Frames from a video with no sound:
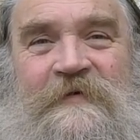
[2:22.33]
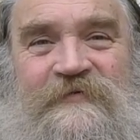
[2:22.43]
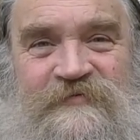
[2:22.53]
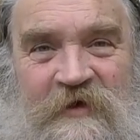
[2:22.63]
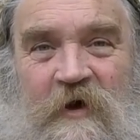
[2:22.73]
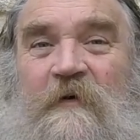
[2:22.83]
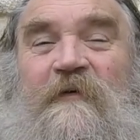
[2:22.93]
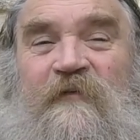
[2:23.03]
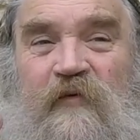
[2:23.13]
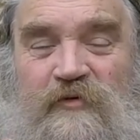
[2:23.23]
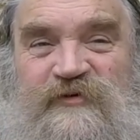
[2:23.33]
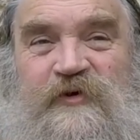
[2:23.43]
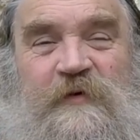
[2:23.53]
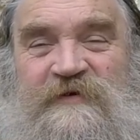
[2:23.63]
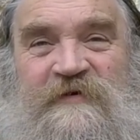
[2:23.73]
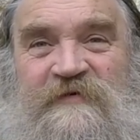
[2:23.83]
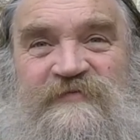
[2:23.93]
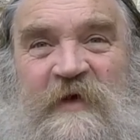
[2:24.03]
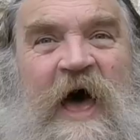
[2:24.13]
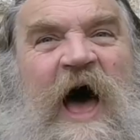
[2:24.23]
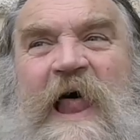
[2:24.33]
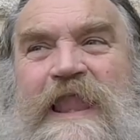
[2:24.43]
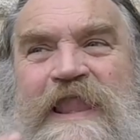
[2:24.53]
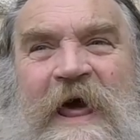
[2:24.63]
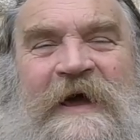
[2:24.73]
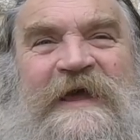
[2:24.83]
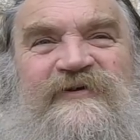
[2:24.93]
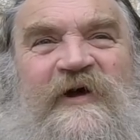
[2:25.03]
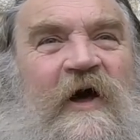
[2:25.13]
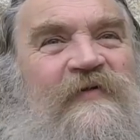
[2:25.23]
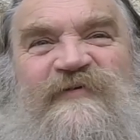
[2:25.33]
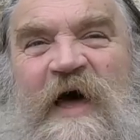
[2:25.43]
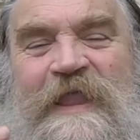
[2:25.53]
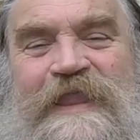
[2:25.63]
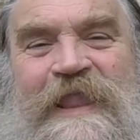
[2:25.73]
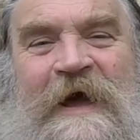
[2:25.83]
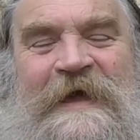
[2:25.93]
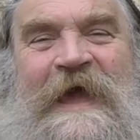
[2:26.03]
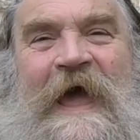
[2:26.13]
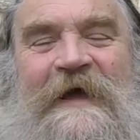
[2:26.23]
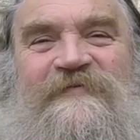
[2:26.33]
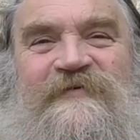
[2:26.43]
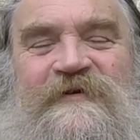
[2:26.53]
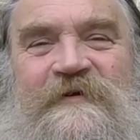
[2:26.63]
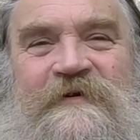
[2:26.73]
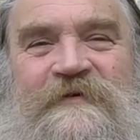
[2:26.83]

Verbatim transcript: So, fortuitous. A lucky chance, a lucky accident.